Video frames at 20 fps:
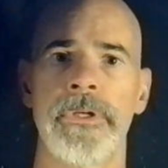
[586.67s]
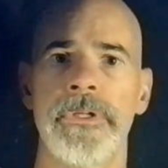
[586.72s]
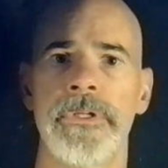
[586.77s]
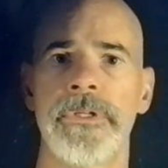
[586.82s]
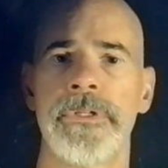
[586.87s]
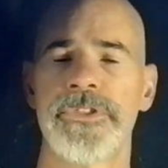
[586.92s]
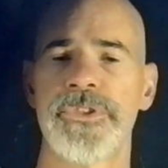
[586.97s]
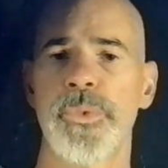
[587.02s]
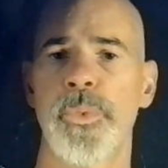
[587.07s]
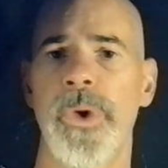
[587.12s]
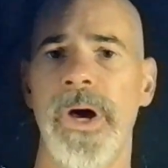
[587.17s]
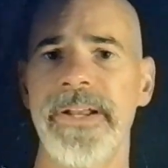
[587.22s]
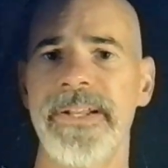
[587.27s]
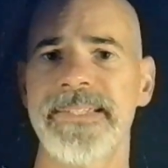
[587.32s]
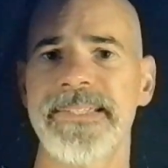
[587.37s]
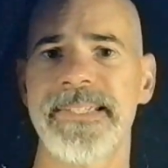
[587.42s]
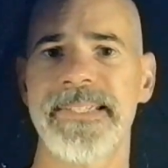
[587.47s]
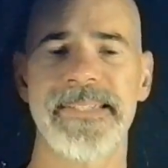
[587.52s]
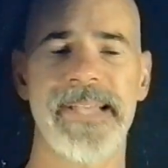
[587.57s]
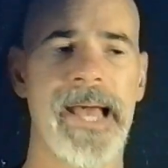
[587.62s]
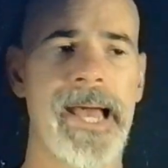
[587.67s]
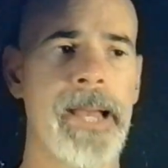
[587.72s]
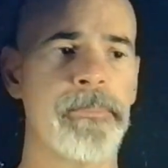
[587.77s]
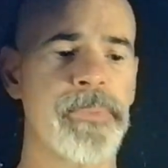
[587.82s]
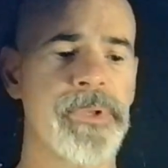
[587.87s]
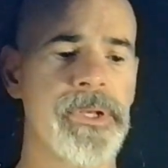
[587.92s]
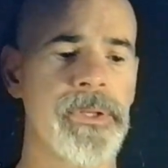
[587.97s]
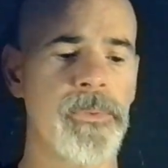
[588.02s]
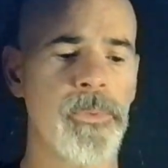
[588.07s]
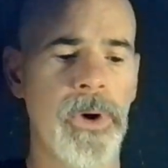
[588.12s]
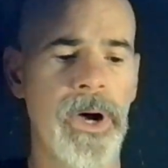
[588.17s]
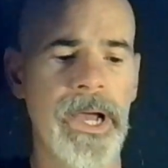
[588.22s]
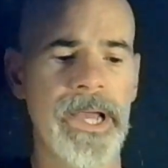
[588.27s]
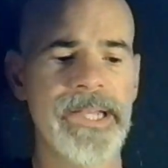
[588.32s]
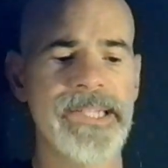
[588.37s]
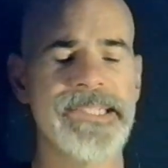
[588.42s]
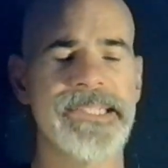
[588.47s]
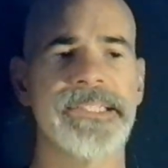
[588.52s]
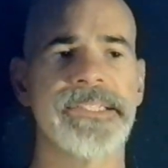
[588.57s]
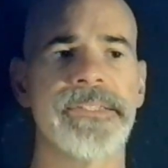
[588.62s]
So why does this happen, and why
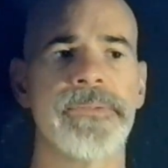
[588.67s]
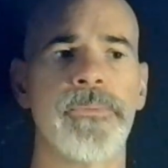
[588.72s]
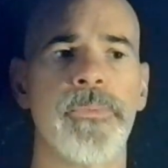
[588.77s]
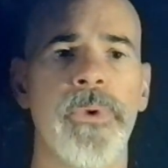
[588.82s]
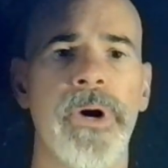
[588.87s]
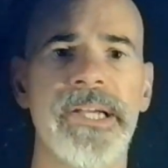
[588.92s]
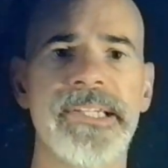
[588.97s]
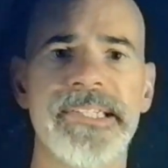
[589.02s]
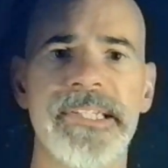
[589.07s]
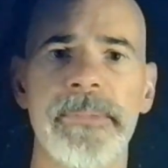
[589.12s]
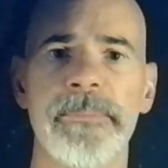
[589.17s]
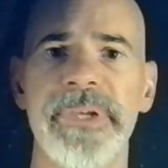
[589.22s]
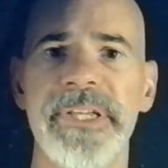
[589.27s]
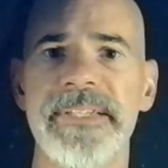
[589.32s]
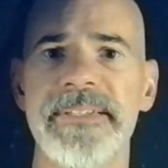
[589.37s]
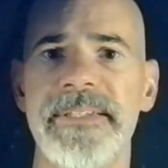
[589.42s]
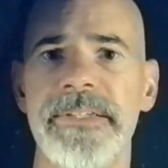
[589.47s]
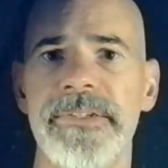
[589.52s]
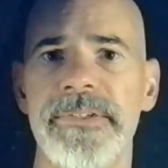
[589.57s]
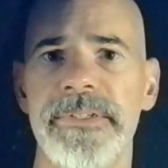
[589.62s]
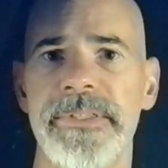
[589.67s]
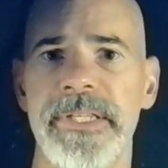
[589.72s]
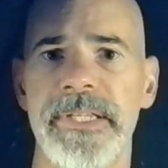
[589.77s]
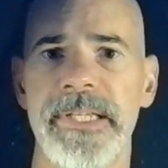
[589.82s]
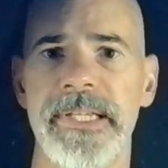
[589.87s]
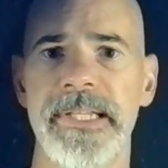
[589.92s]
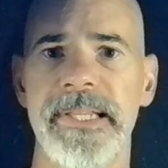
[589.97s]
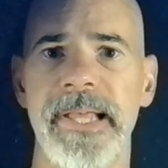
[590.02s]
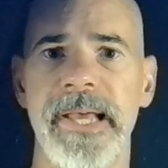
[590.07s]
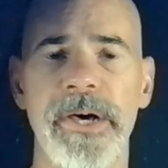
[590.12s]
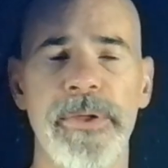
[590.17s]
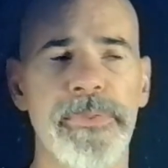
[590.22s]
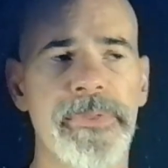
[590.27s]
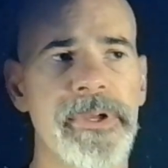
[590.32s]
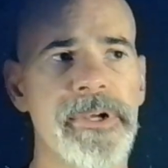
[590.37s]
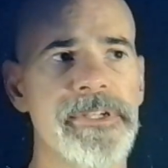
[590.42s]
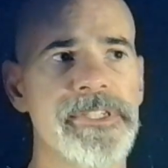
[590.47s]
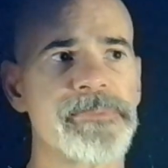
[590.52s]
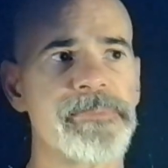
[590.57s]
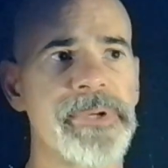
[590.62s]
is it a big deal in the
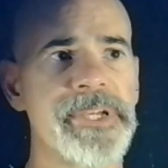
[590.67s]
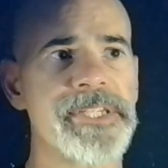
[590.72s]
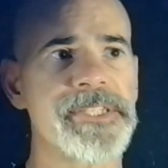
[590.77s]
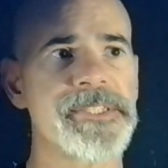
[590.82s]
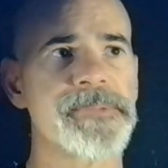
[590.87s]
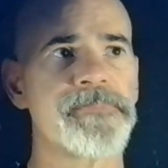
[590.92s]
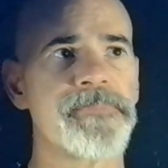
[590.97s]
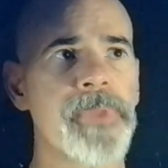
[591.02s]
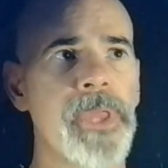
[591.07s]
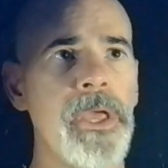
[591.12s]
healthcare space?